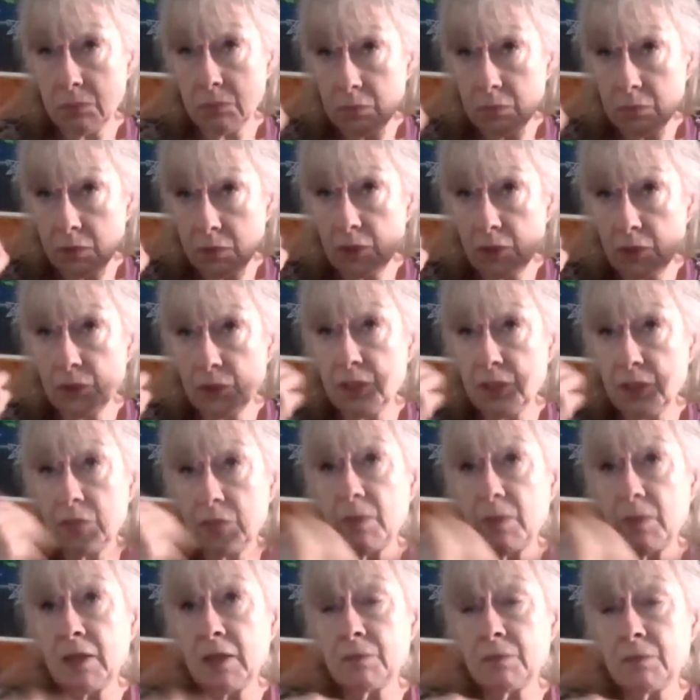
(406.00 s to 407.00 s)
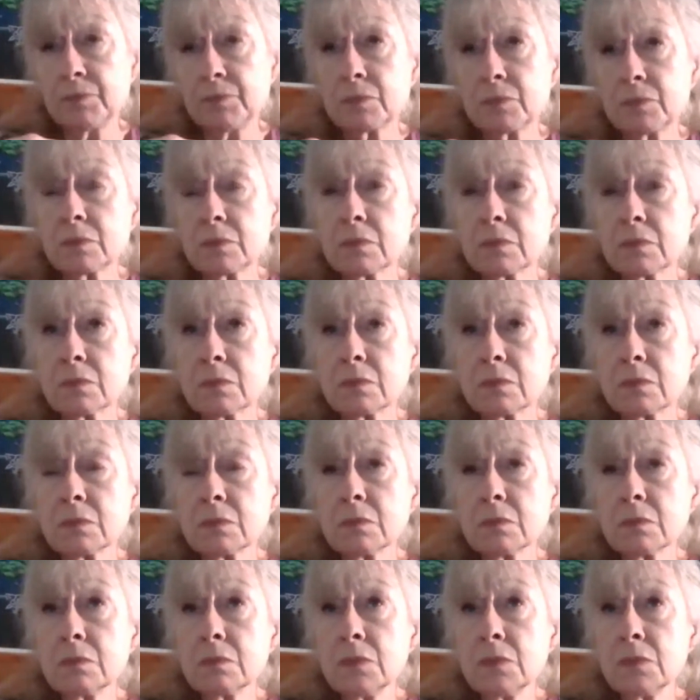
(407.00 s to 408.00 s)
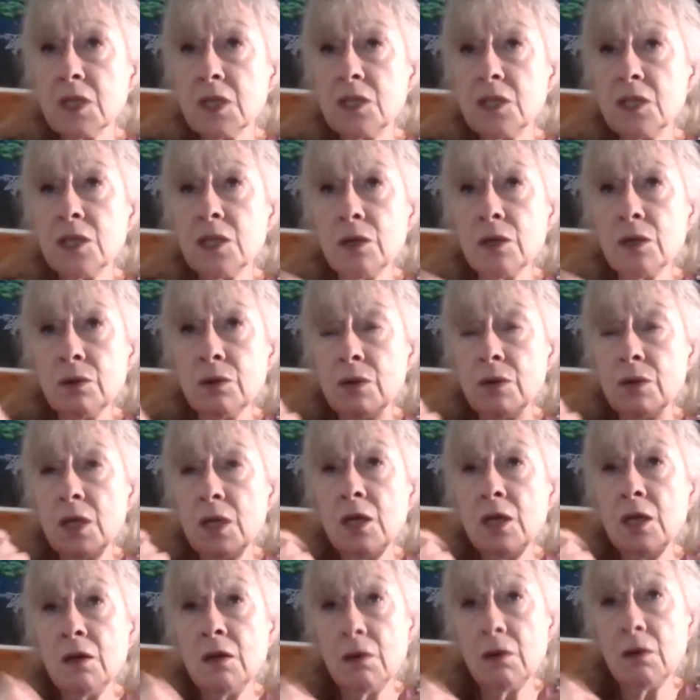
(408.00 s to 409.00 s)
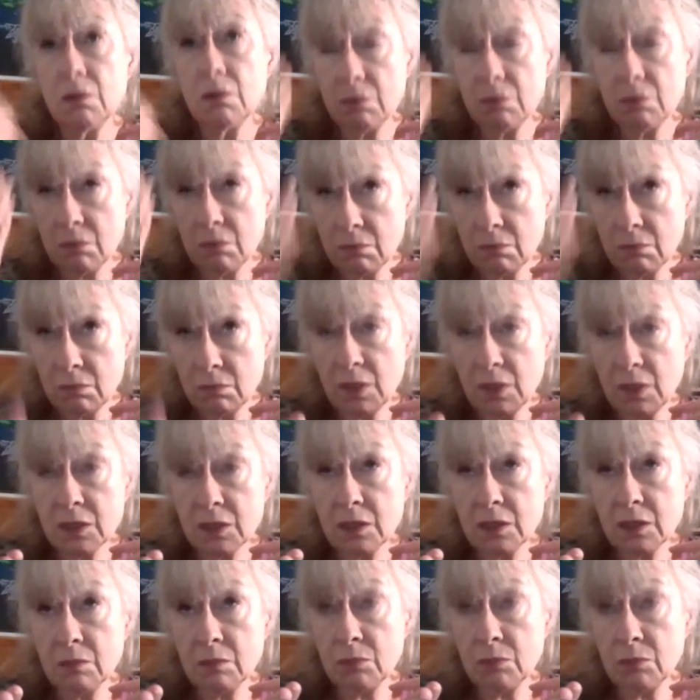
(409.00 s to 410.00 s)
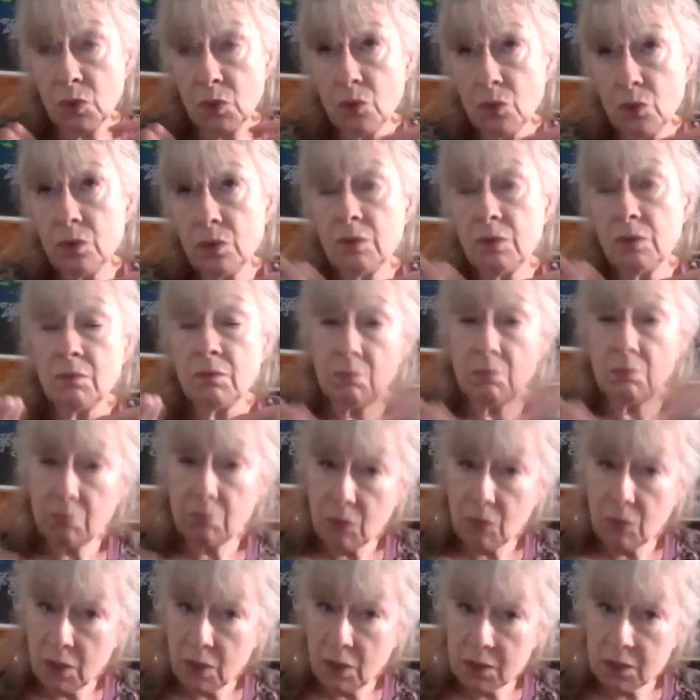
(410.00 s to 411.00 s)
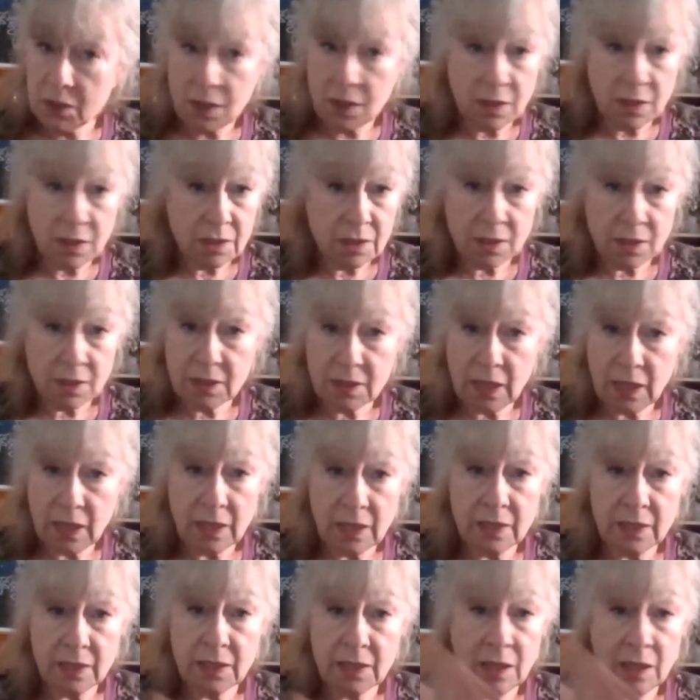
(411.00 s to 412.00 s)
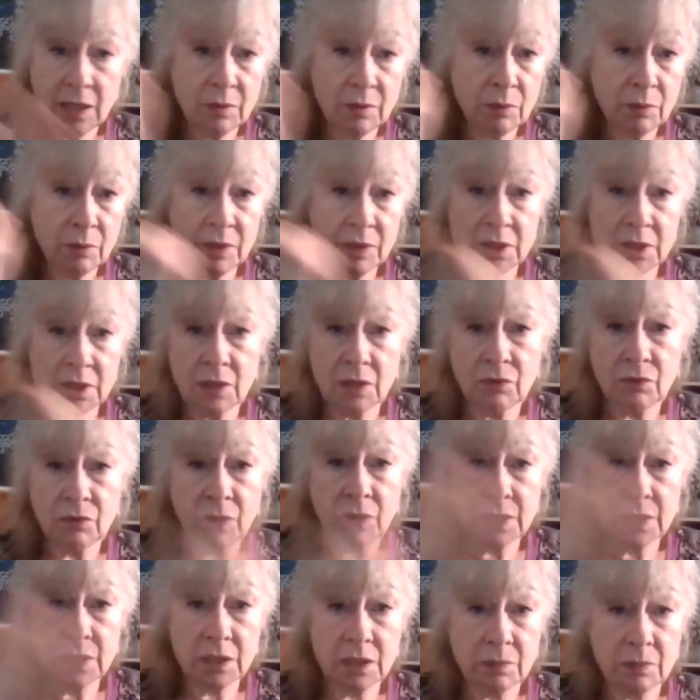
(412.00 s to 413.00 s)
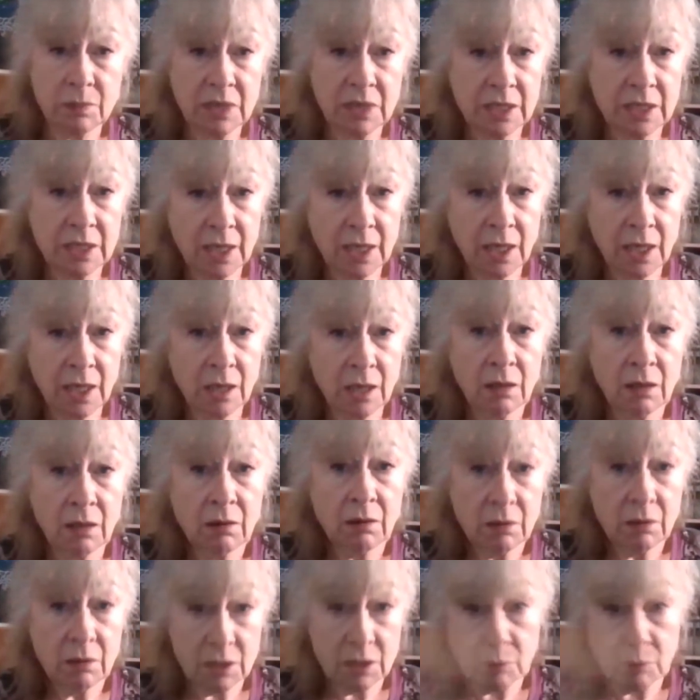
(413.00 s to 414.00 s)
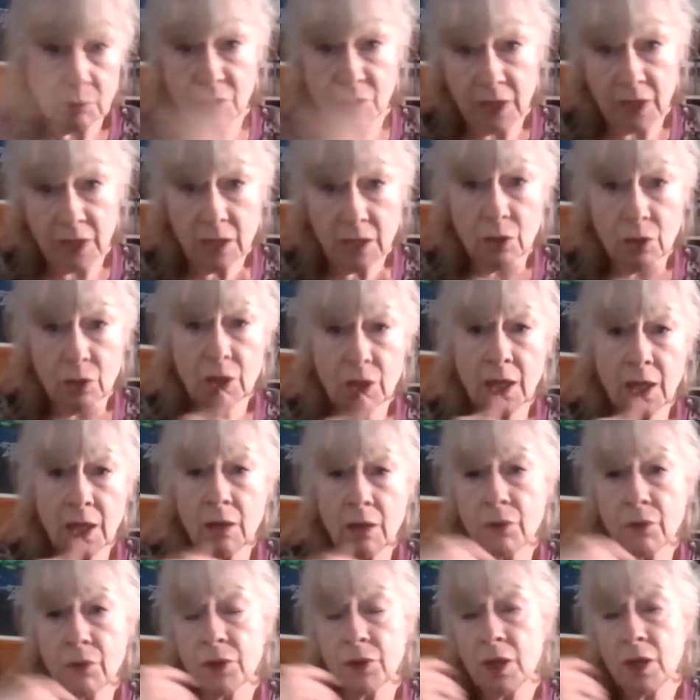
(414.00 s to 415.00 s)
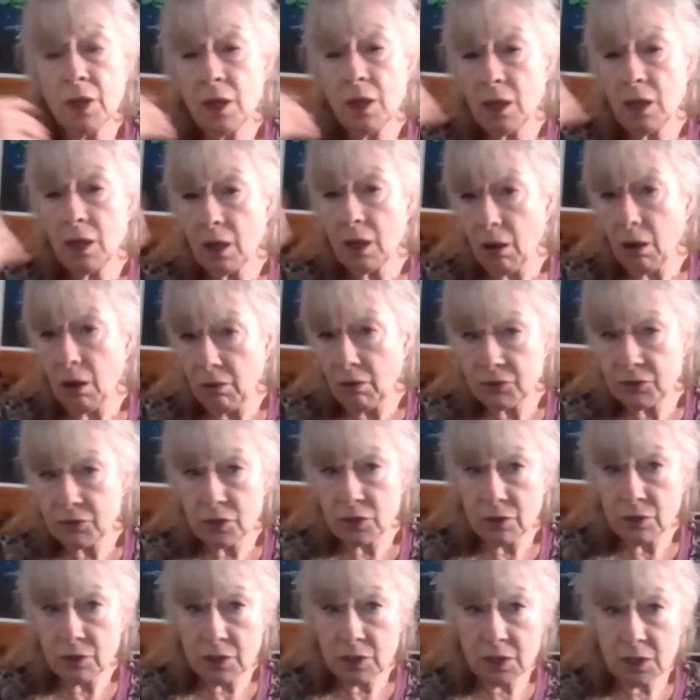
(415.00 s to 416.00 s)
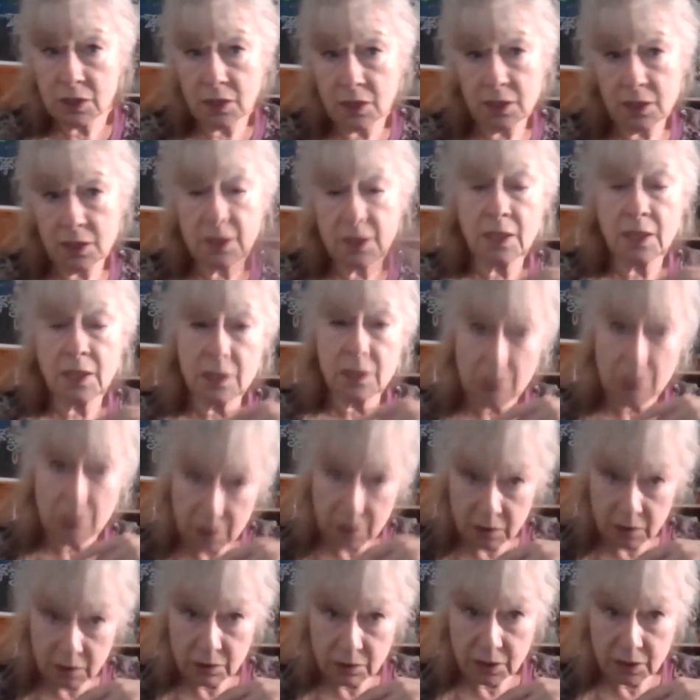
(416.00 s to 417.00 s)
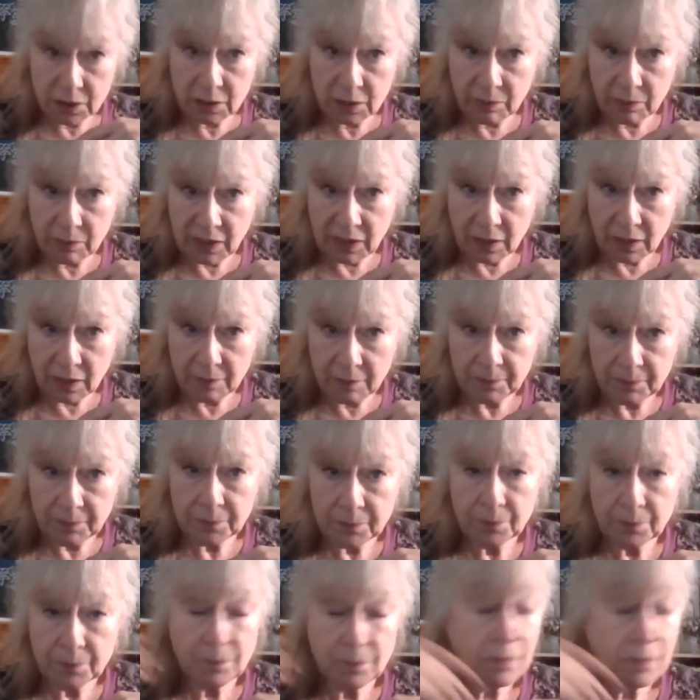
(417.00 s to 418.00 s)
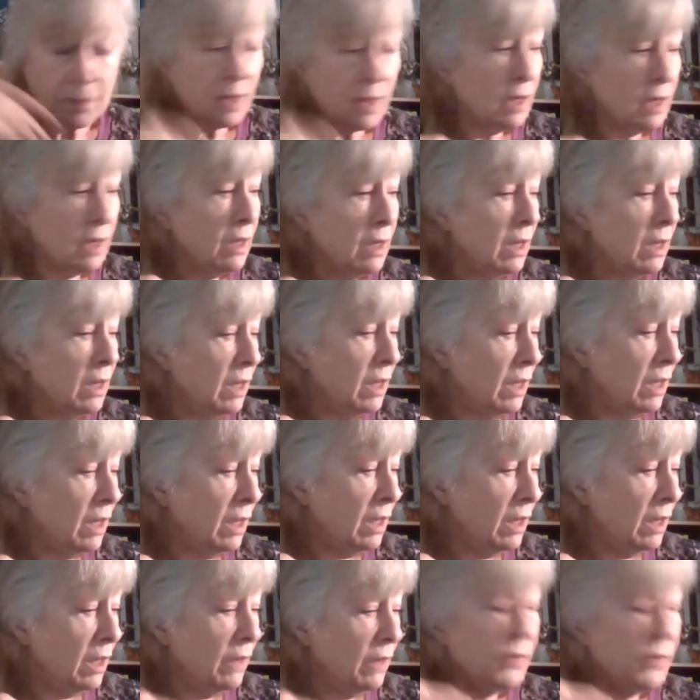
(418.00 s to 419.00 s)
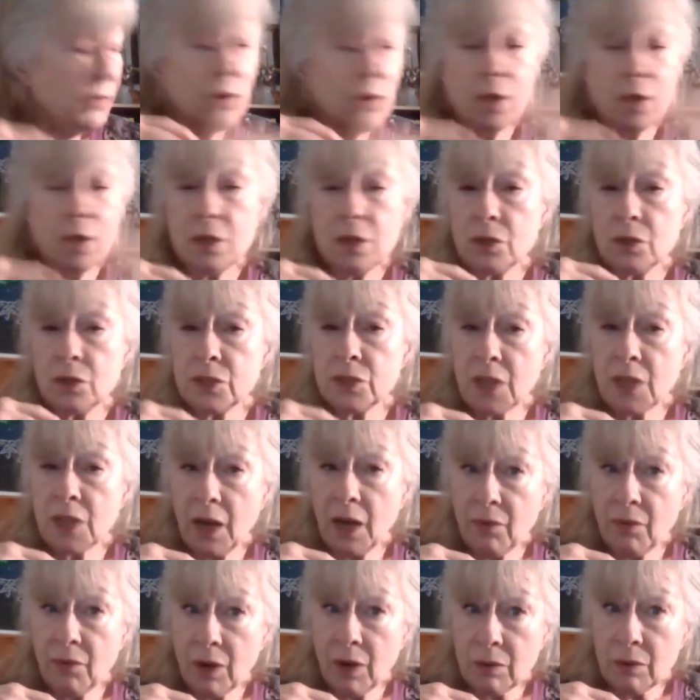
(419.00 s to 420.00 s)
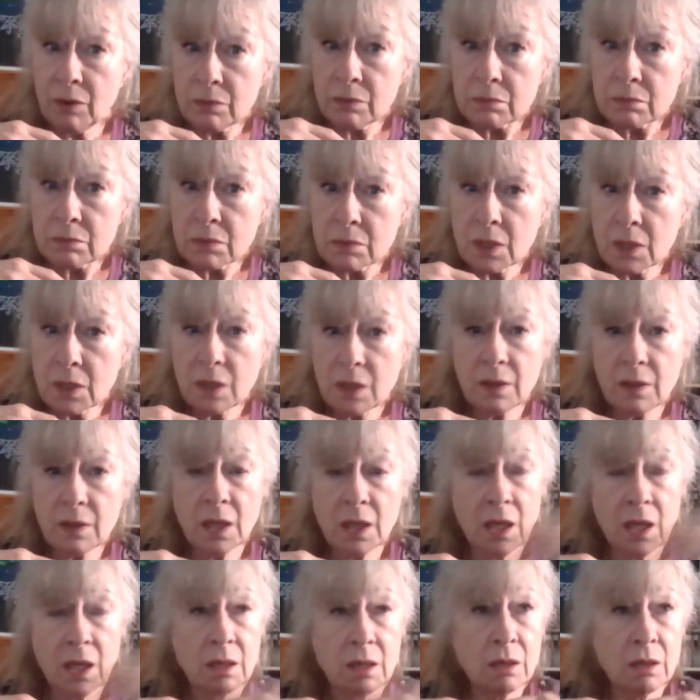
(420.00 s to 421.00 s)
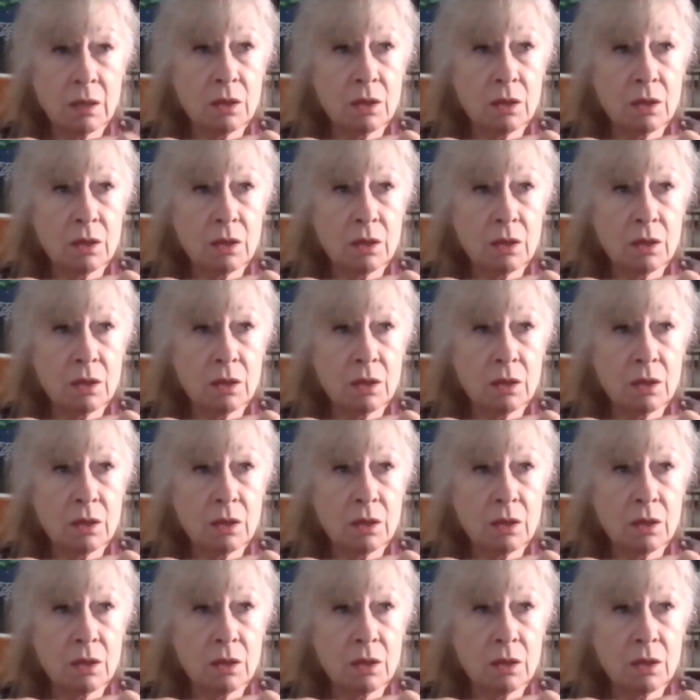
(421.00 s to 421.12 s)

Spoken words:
to dispel. So that's the moon. Sun is exactly the same. It'd be sunrise to midday to bring in good health, afternoon to sunset to dispel it. If you're going to use tarot, then